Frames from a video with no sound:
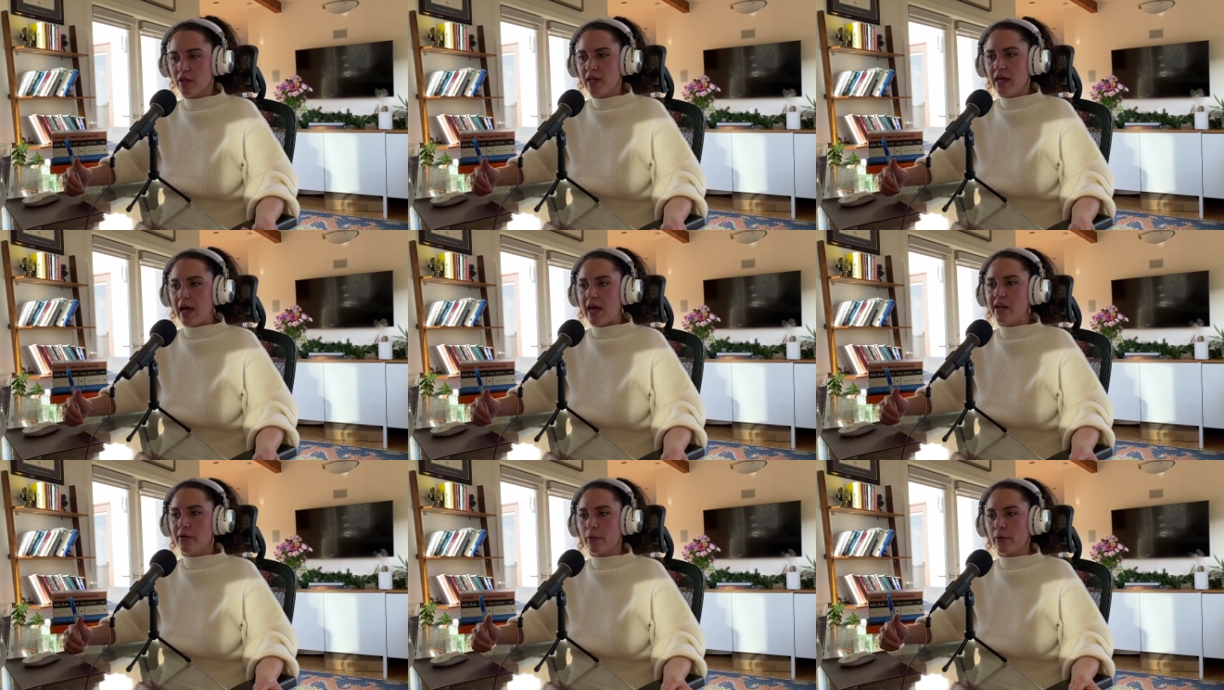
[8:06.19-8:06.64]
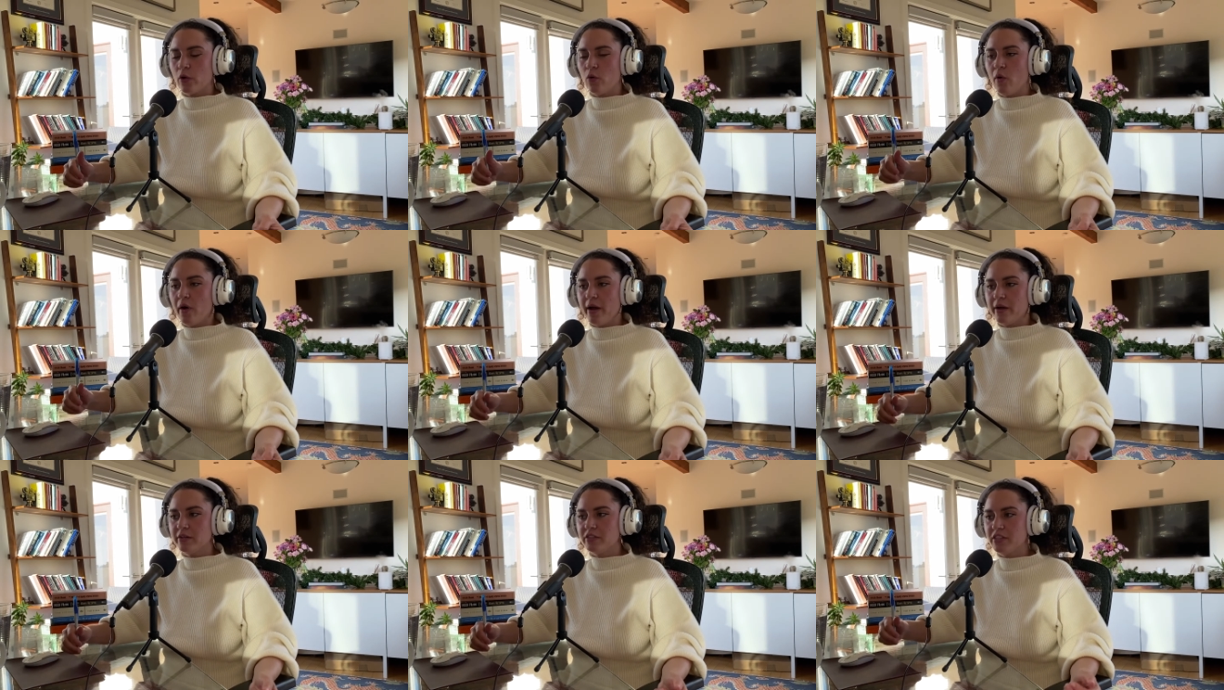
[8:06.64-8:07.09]
and it
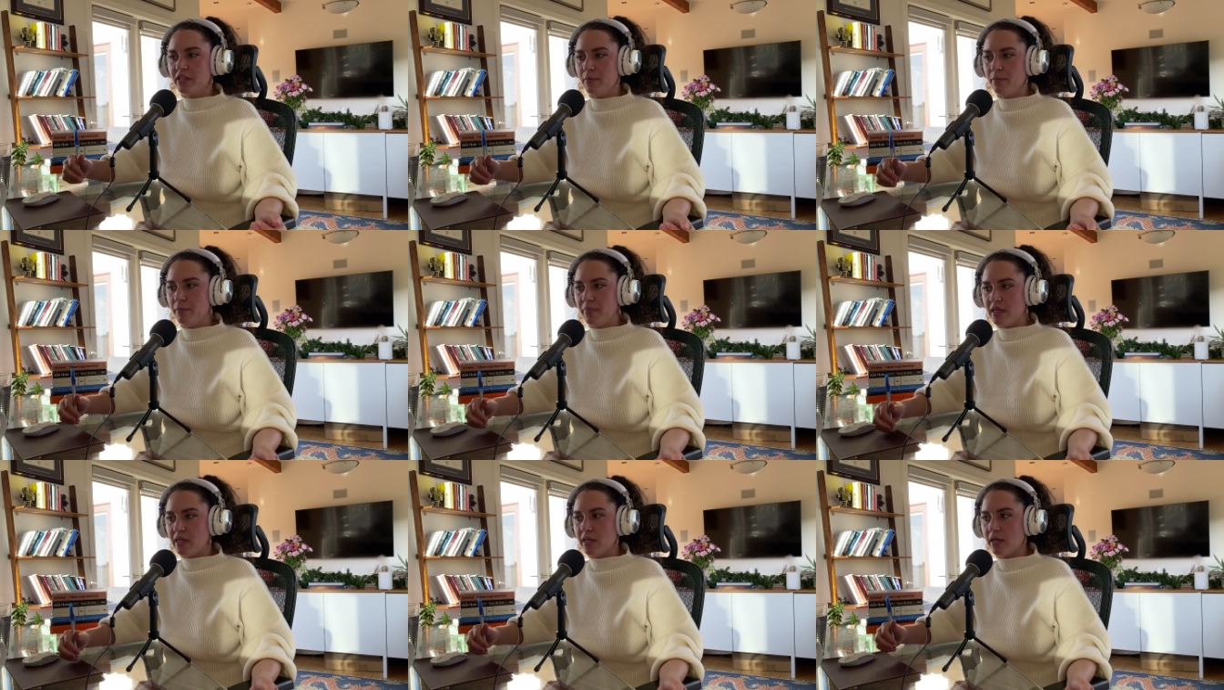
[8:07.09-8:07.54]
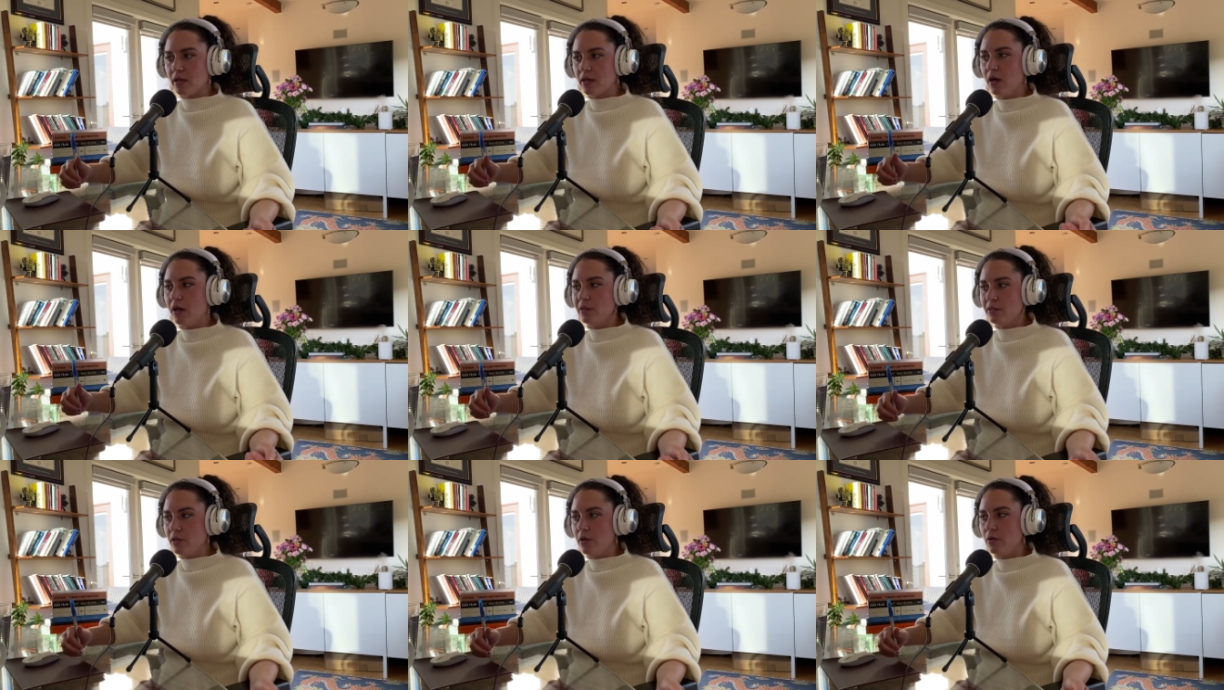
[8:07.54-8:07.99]
requires him being
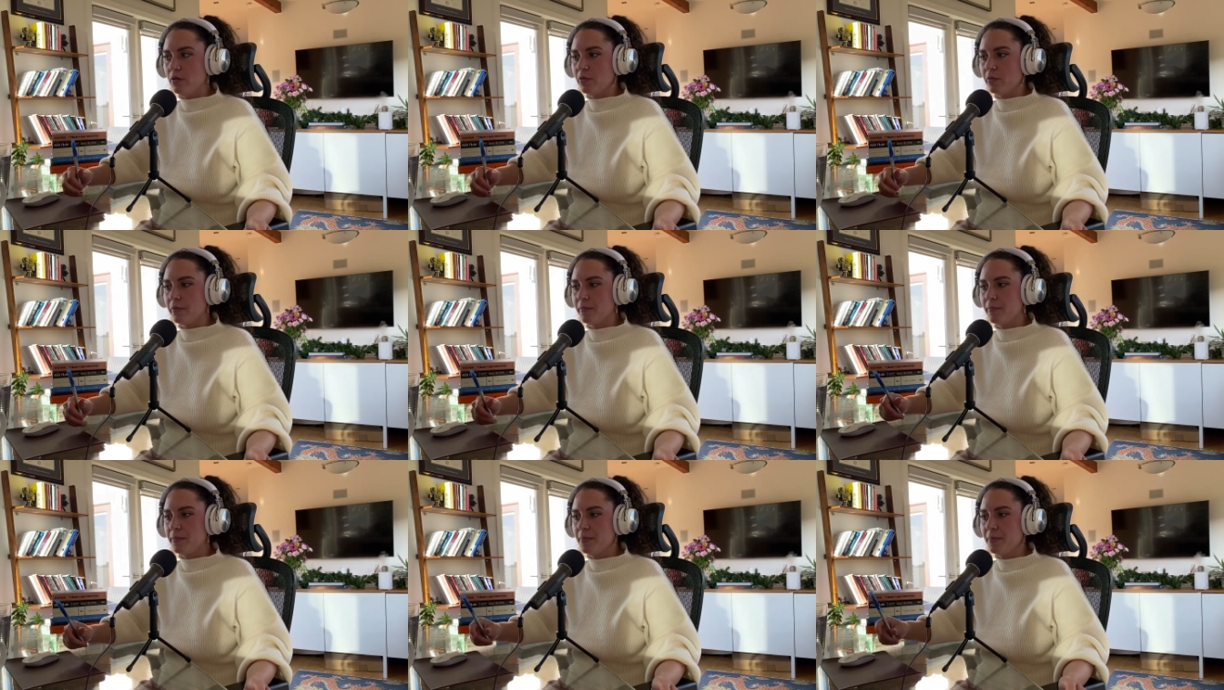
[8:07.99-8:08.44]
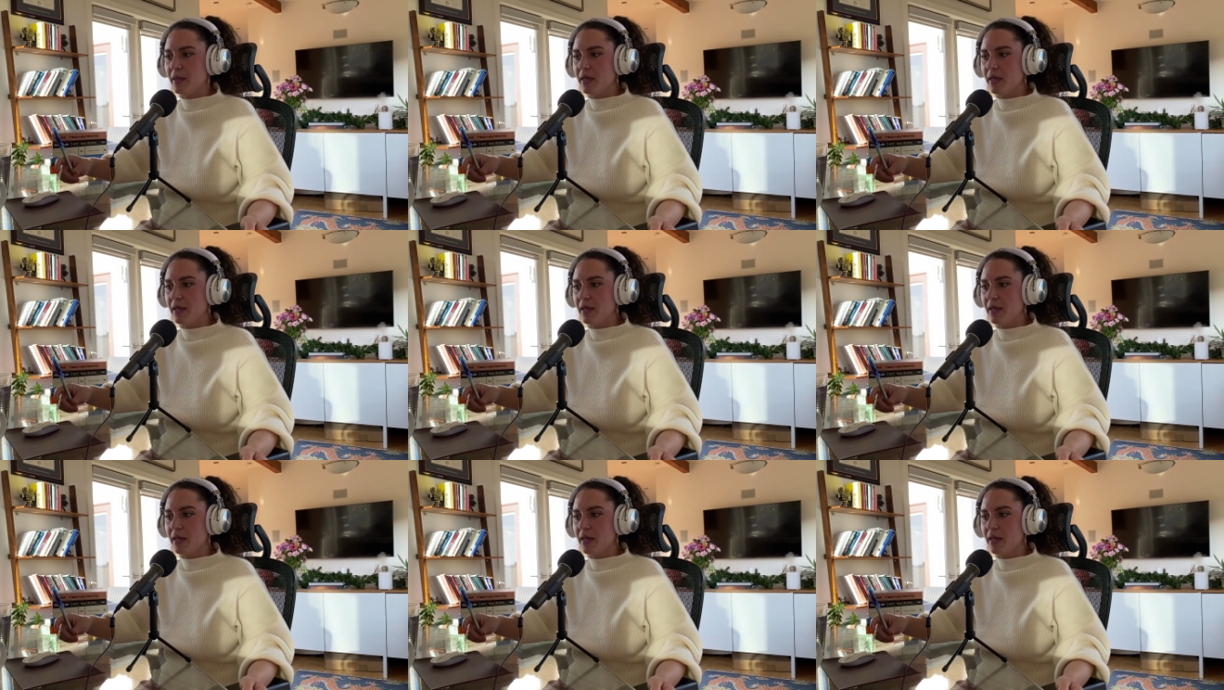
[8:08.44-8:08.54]
alone.